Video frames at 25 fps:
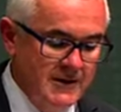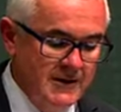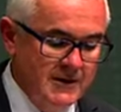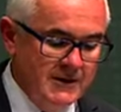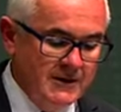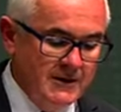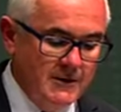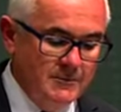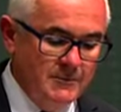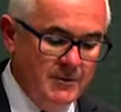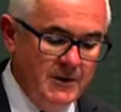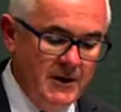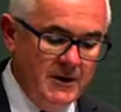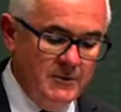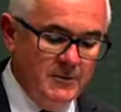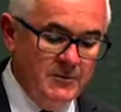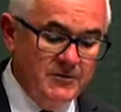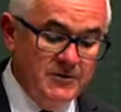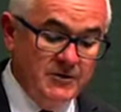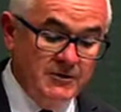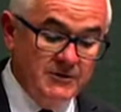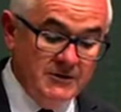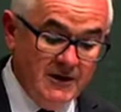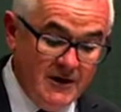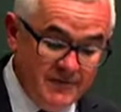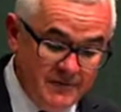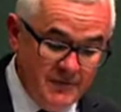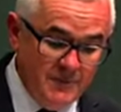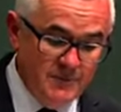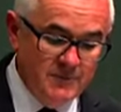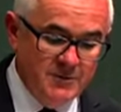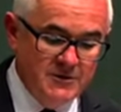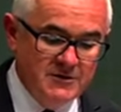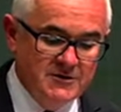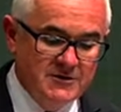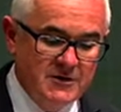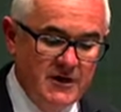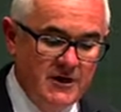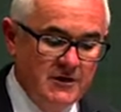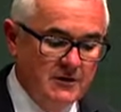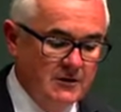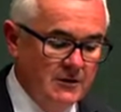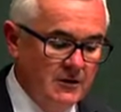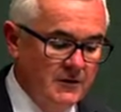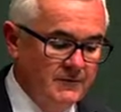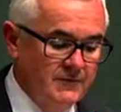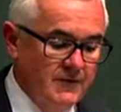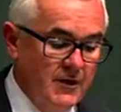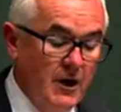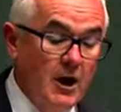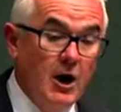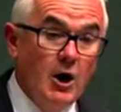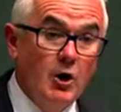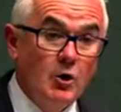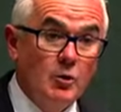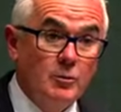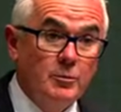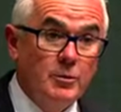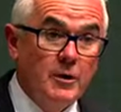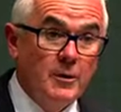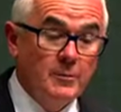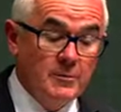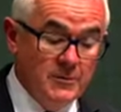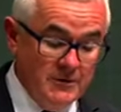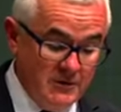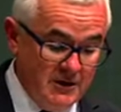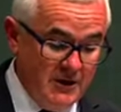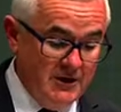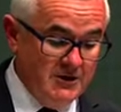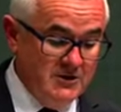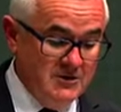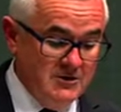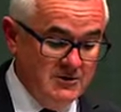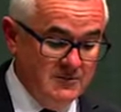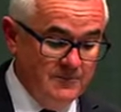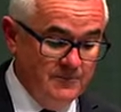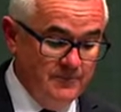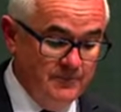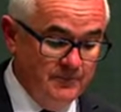compared with 11% of the whole population.